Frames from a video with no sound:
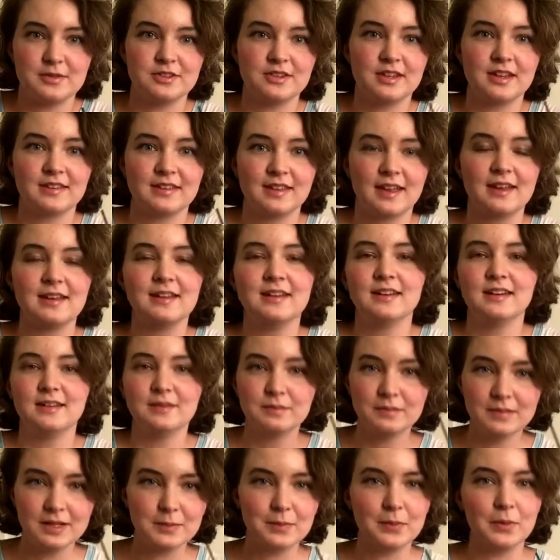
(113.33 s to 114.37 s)
You'd think that
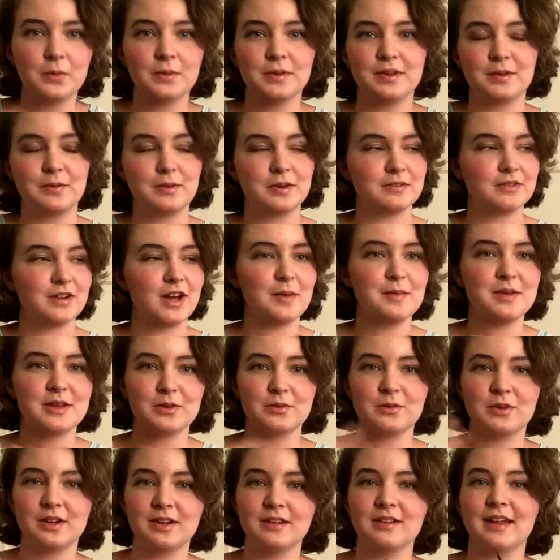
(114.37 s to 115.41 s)
people that would have come in
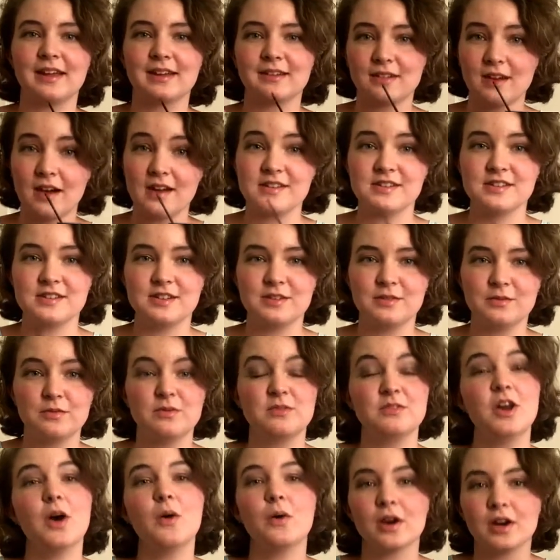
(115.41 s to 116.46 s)
would have, like, gotten to
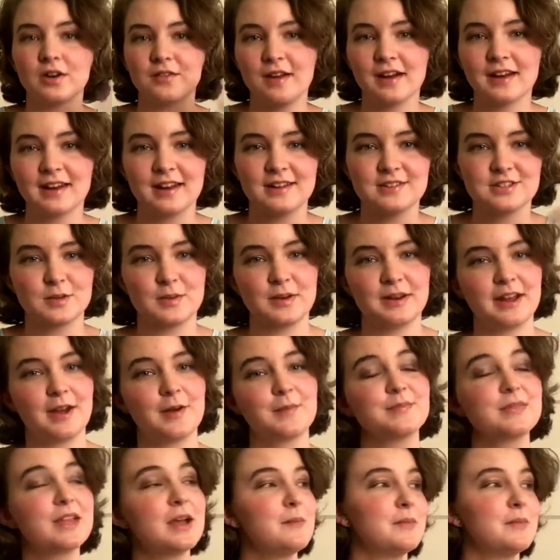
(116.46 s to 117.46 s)
know her and recognize her right now.